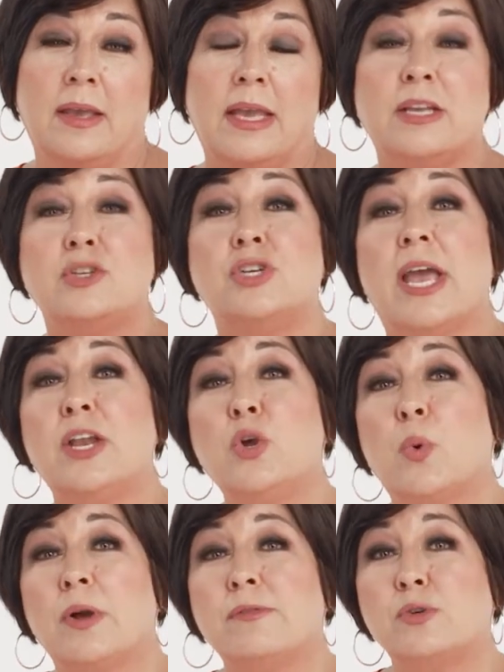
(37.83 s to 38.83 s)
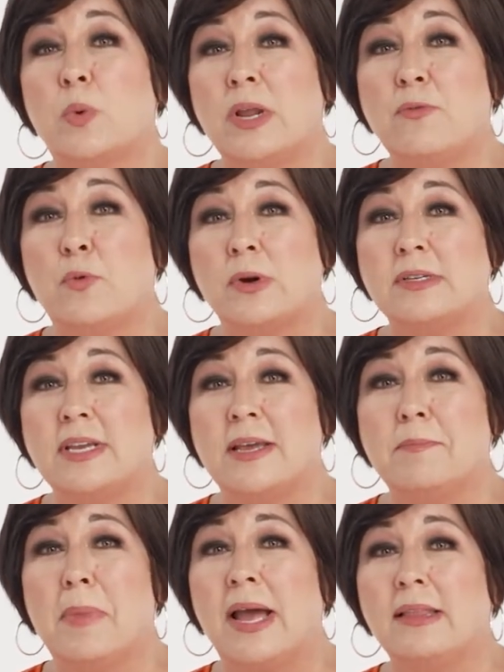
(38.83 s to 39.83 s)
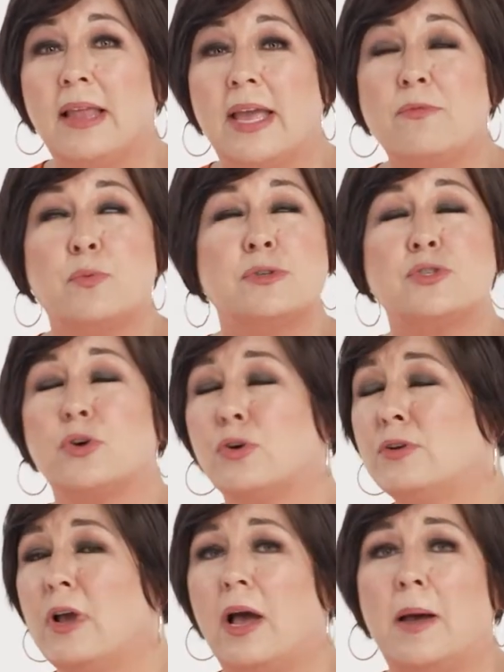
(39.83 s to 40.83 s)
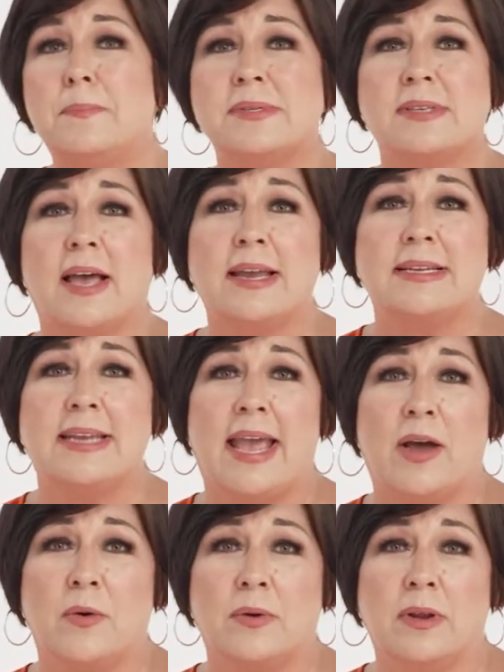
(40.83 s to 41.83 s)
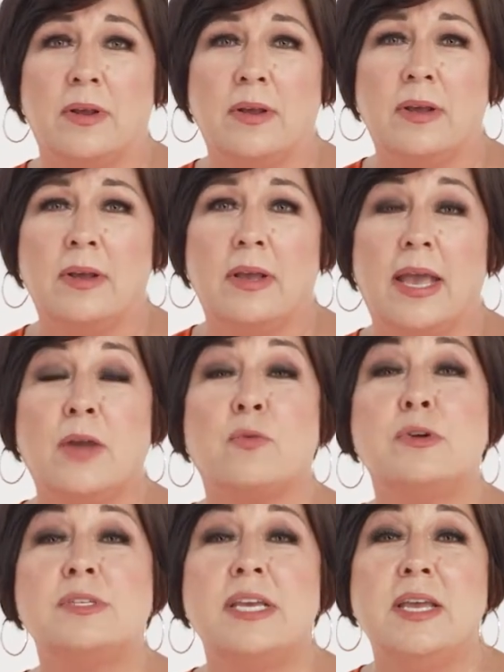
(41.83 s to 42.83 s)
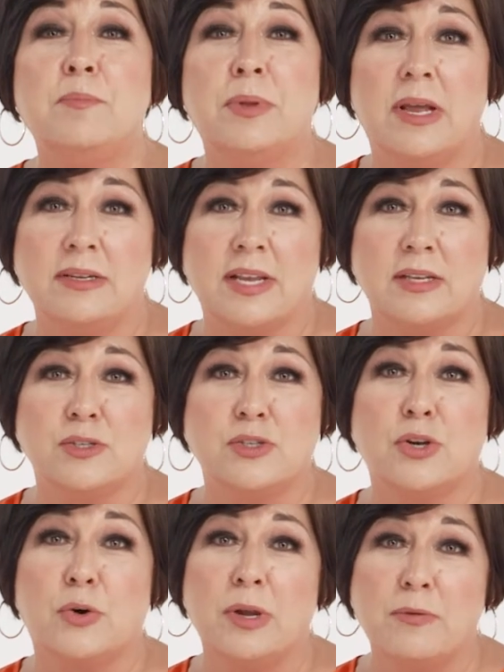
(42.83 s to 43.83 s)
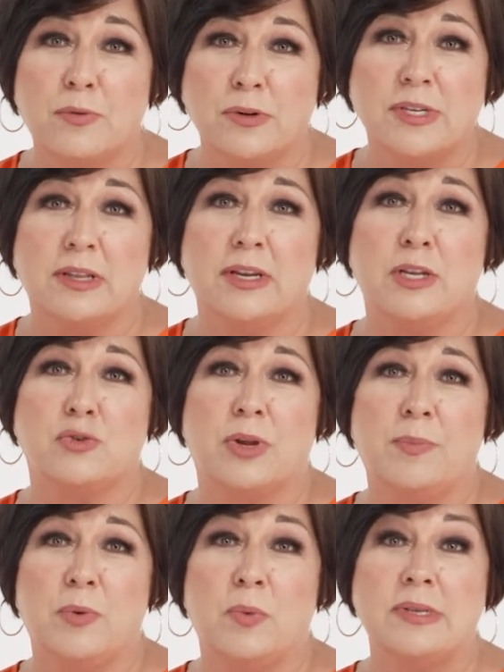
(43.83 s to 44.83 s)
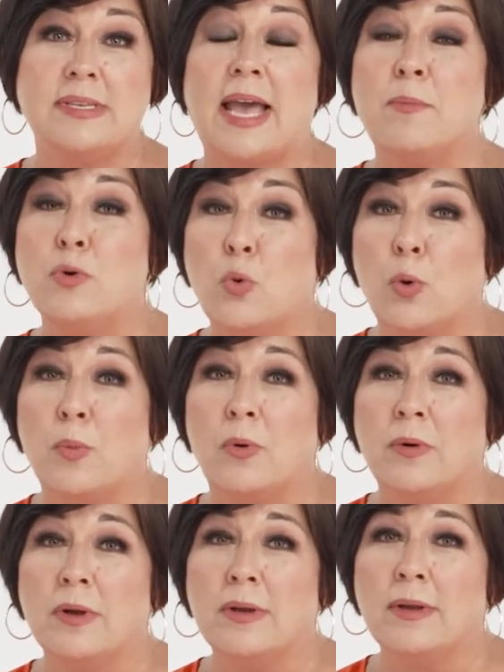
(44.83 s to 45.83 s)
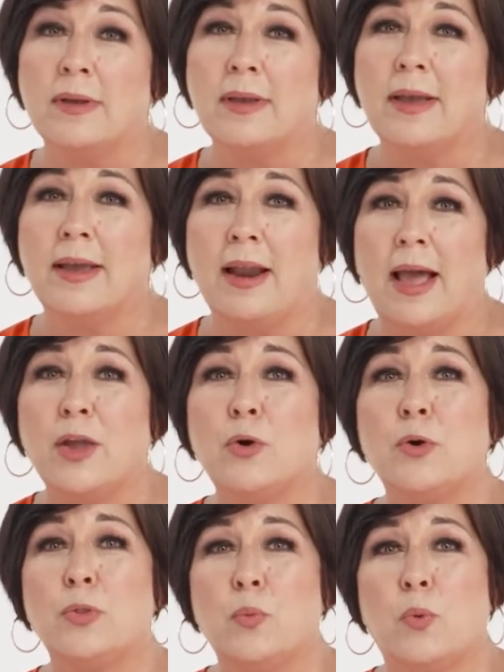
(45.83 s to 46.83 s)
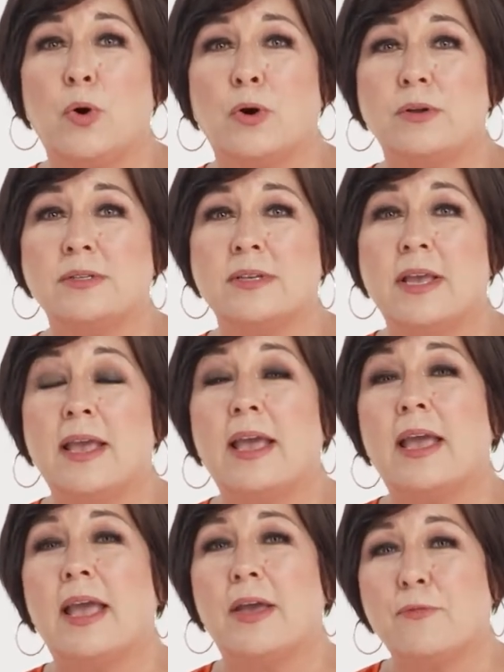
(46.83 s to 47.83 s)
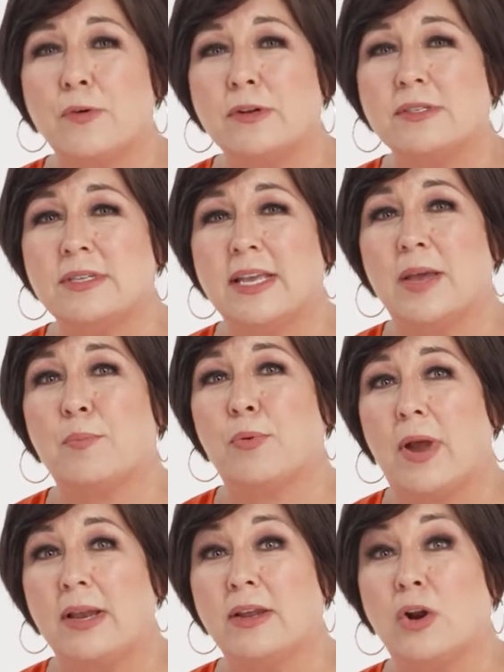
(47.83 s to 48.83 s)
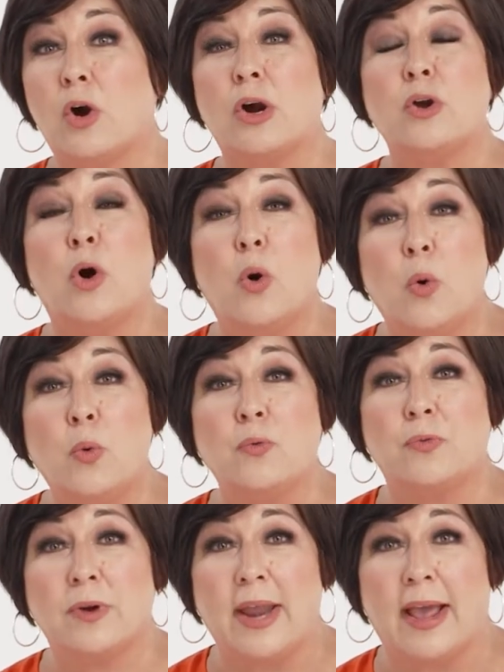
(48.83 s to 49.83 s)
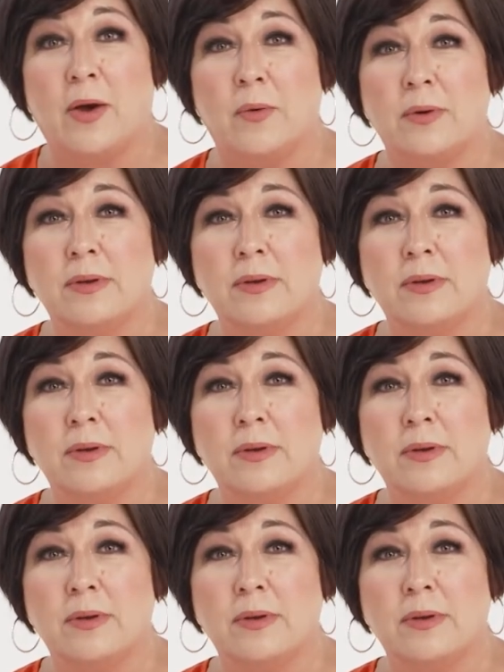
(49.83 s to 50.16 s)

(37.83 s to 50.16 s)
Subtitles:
In January of 2014, my life was turned upside down. A routine blood test during fertility treatment was abnormal, and I heard the words, "Efforts to get pregnant are on hold for now.